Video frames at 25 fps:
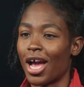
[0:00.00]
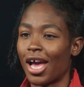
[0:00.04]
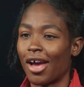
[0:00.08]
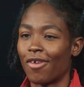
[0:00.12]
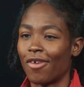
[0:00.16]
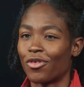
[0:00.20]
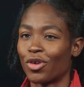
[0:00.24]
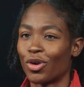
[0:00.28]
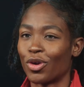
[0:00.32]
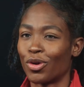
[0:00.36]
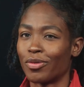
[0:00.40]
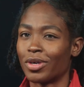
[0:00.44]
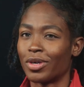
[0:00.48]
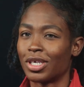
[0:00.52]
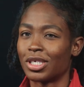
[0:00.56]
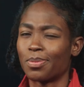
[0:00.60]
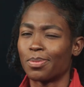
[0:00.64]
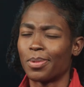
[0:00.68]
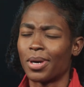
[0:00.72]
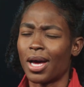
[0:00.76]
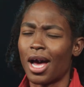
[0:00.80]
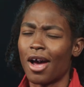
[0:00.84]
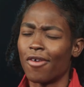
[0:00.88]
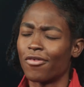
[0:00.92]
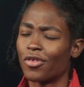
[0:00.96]
after a race,
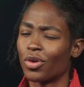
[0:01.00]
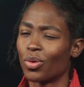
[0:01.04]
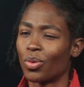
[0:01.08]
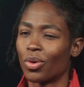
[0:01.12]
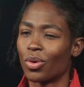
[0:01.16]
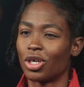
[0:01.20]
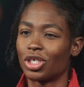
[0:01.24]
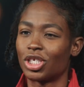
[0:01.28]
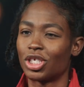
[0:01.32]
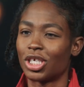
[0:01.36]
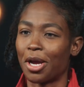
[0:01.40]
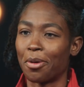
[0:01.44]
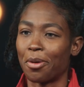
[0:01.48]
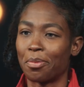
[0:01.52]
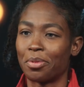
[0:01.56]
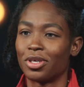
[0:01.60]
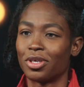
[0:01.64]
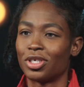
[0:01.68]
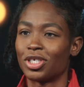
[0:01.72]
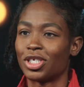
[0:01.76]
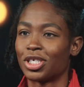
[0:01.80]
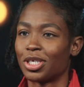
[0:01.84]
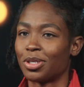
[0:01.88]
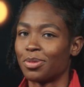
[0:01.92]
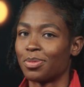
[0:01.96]
but after World
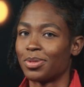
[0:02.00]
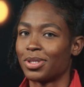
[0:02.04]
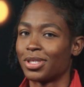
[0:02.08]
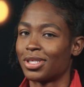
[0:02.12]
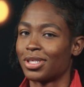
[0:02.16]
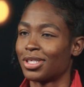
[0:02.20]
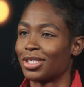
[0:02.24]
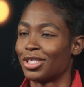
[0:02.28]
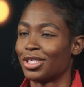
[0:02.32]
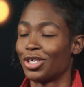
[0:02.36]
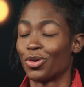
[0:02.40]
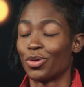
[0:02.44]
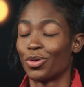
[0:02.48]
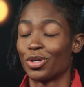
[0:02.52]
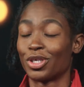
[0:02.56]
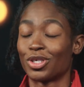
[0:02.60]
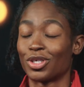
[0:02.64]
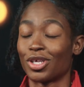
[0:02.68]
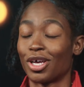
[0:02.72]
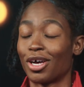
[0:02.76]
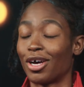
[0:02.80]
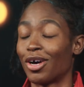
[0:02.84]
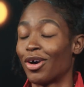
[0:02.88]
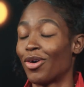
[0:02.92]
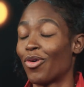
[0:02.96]
Championships, there
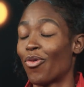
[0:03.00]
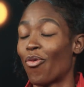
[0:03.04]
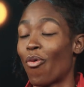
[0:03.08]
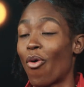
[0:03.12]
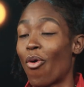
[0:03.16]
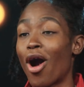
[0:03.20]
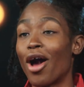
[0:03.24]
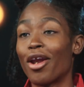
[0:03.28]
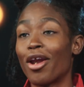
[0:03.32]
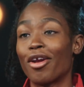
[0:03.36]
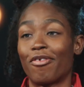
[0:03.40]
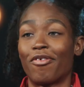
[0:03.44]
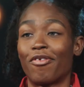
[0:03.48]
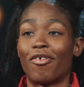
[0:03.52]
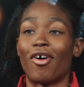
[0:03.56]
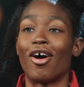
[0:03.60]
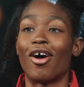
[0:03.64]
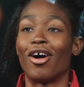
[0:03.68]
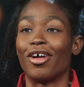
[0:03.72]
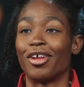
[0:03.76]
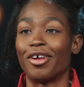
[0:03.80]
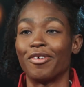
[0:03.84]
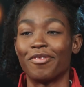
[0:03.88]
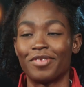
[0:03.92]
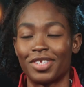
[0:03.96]
was a waterfall
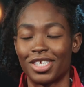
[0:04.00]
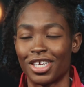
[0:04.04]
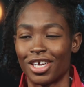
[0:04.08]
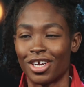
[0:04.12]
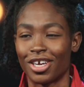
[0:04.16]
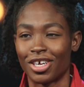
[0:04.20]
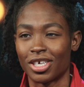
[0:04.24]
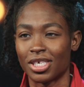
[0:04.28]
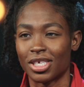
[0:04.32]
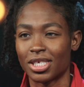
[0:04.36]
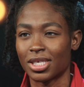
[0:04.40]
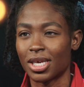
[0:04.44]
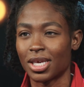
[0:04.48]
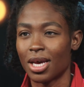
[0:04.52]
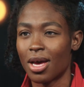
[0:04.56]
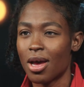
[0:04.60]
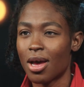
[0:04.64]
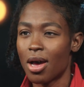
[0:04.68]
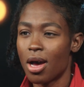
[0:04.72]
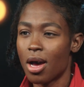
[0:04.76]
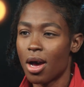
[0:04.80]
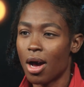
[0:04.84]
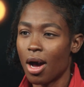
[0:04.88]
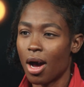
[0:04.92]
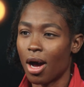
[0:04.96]
of tears.
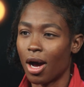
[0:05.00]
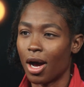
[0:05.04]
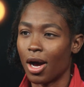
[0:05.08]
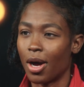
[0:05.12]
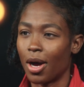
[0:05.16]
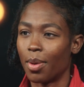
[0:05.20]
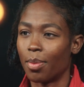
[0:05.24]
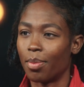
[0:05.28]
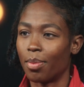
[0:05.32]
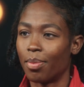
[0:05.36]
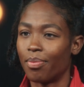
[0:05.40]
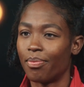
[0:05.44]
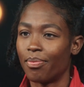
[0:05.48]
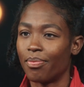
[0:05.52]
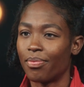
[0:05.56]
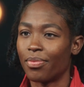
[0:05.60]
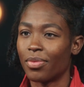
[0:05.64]
Um,